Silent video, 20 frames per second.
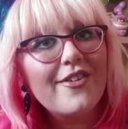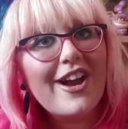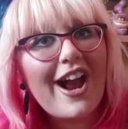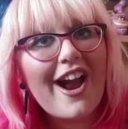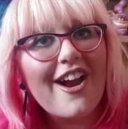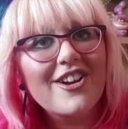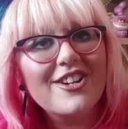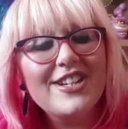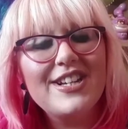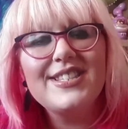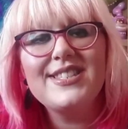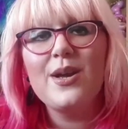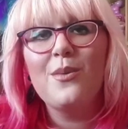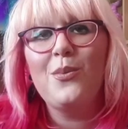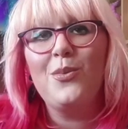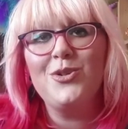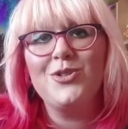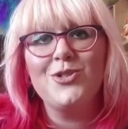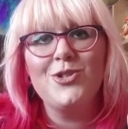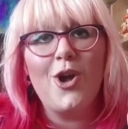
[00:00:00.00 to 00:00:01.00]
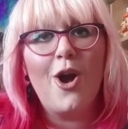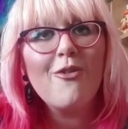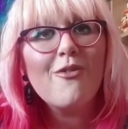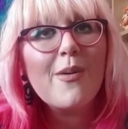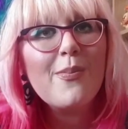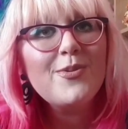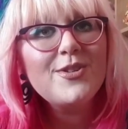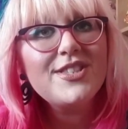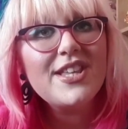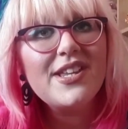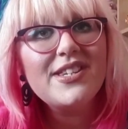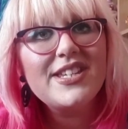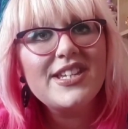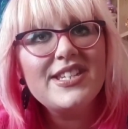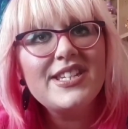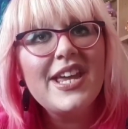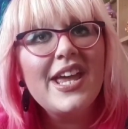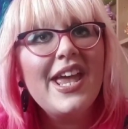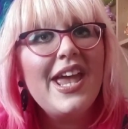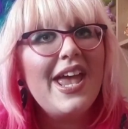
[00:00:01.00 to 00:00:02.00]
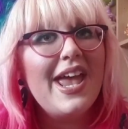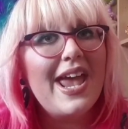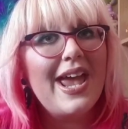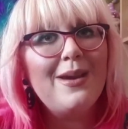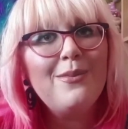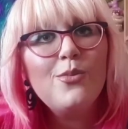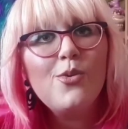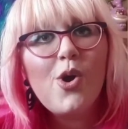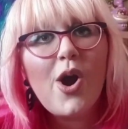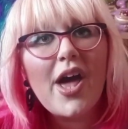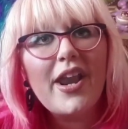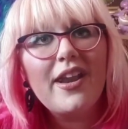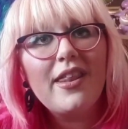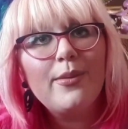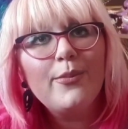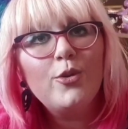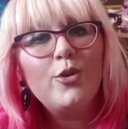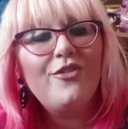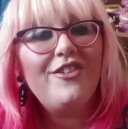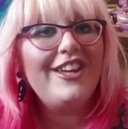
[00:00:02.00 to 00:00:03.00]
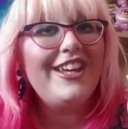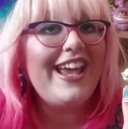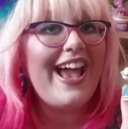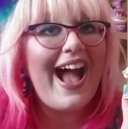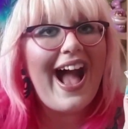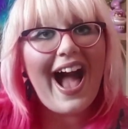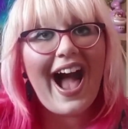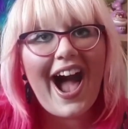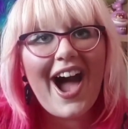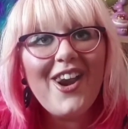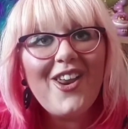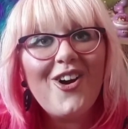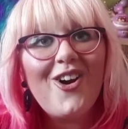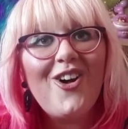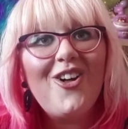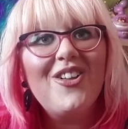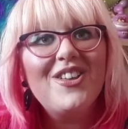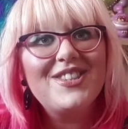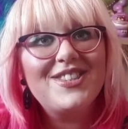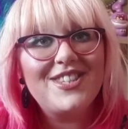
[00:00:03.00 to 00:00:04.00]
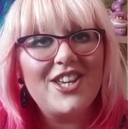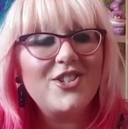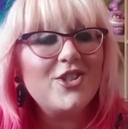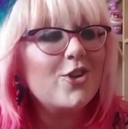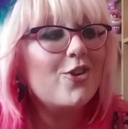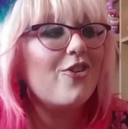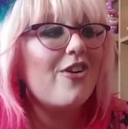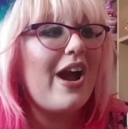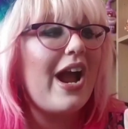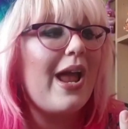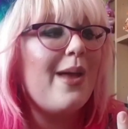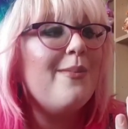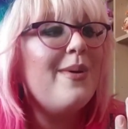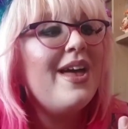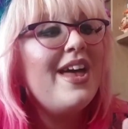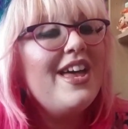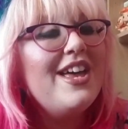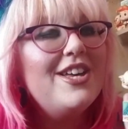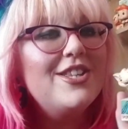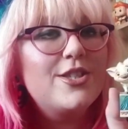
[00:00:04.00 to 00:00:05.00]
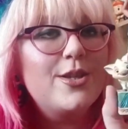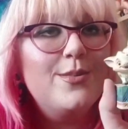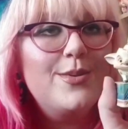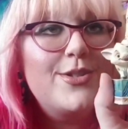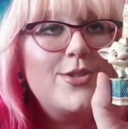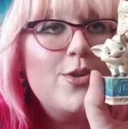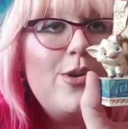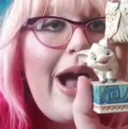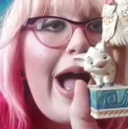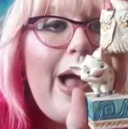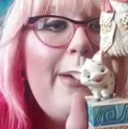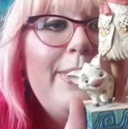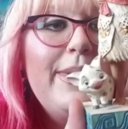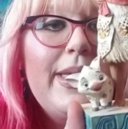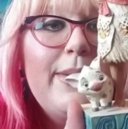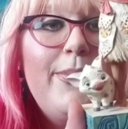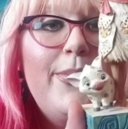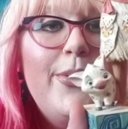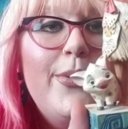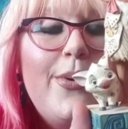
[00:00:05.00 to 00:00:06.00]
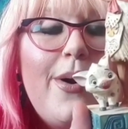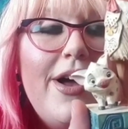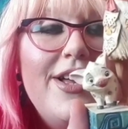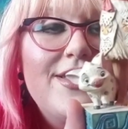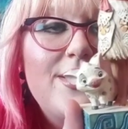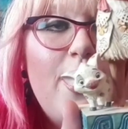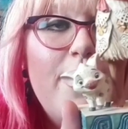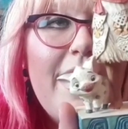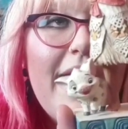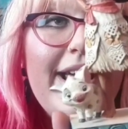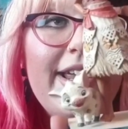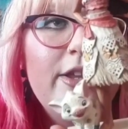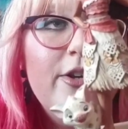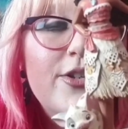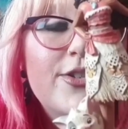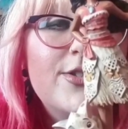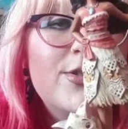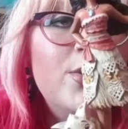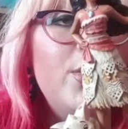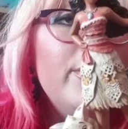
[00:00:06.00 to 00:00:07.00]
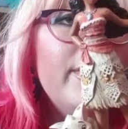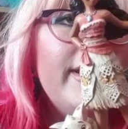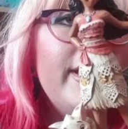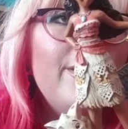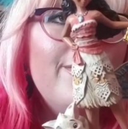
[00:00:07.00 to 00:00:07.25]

favourite characters and was not represented in Moana the movie at all, it's such a crime. So I'm so happy that Pua is on there, he looks so